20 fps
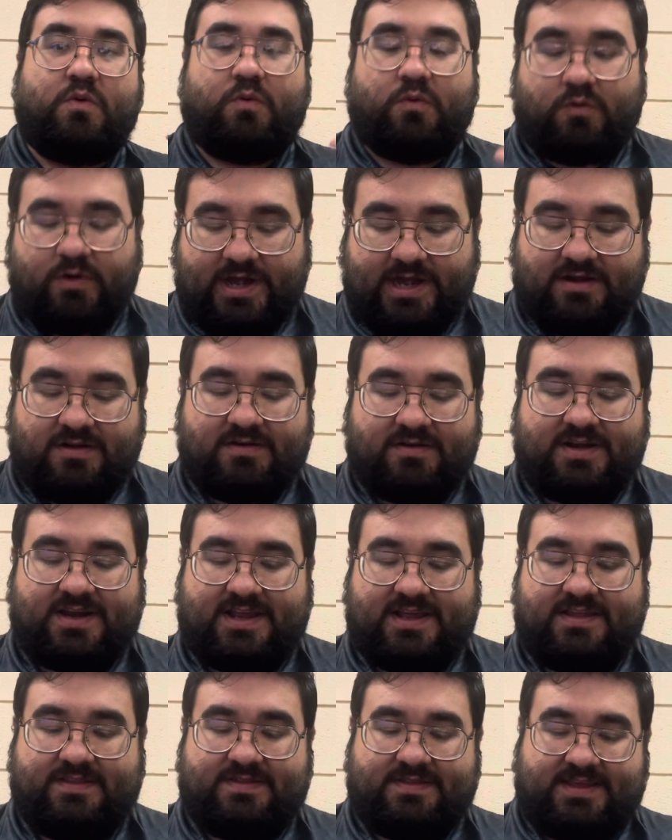rare
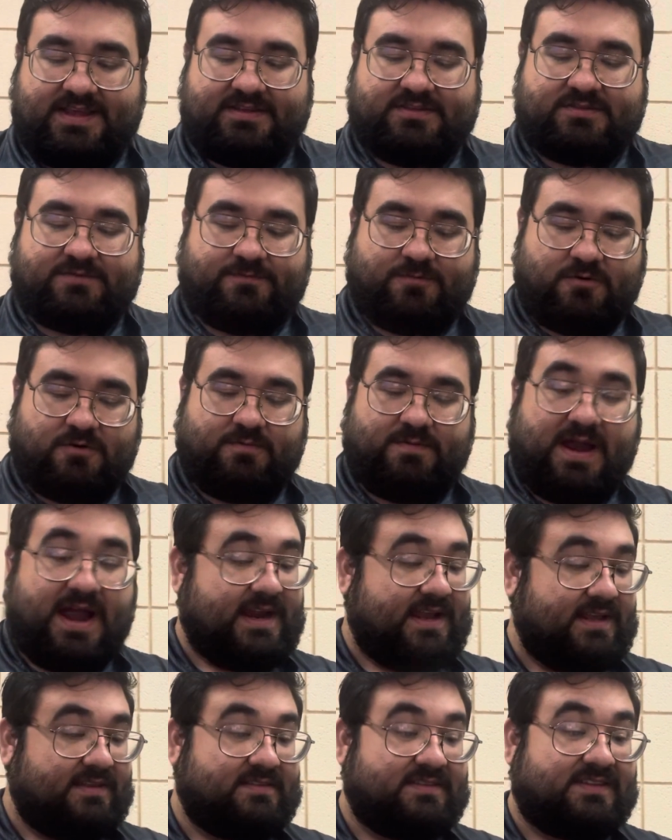in these 4
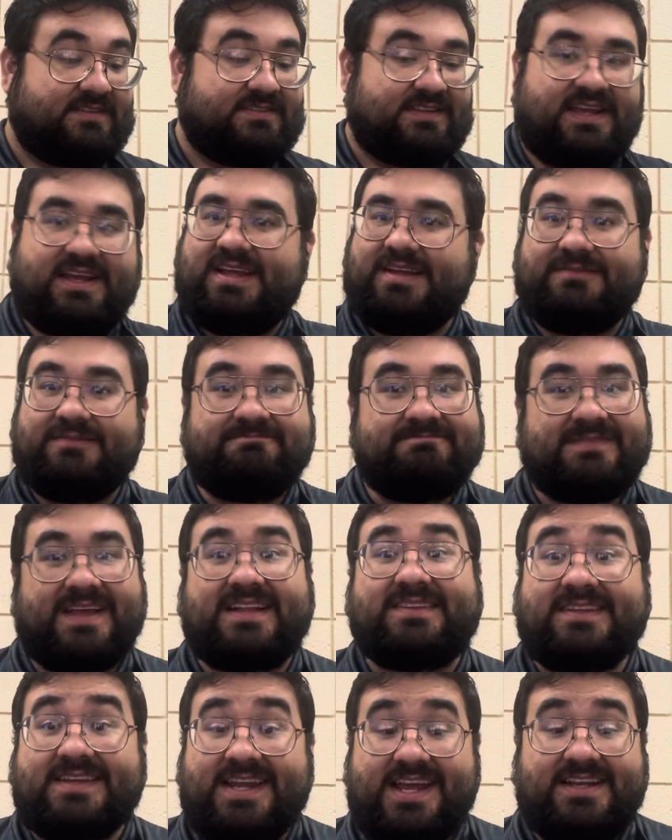packets because
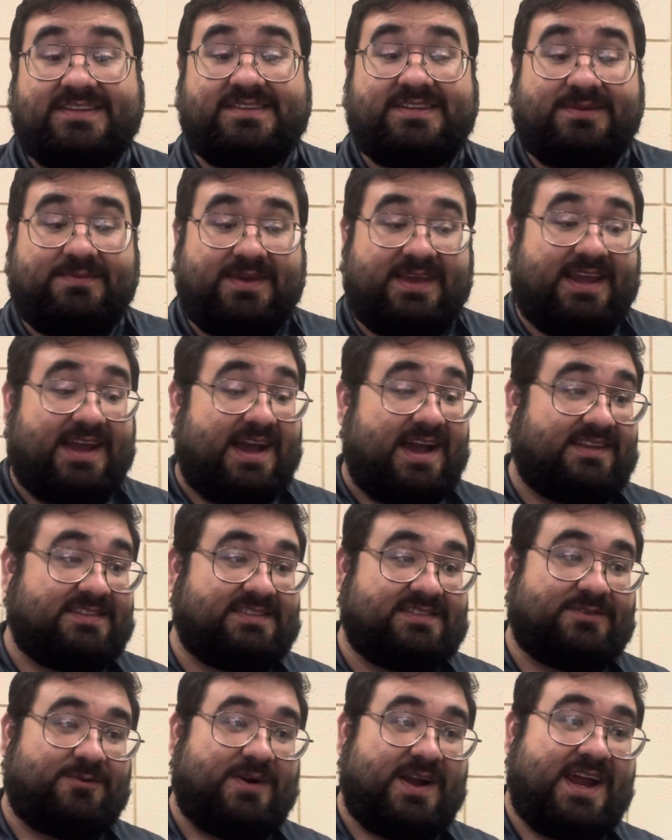it's an ETB,
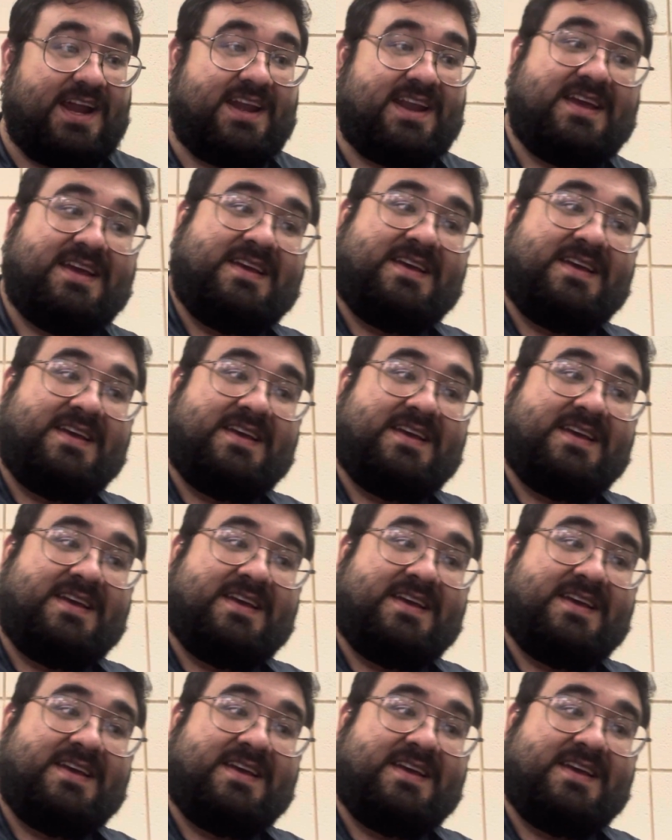guys, right?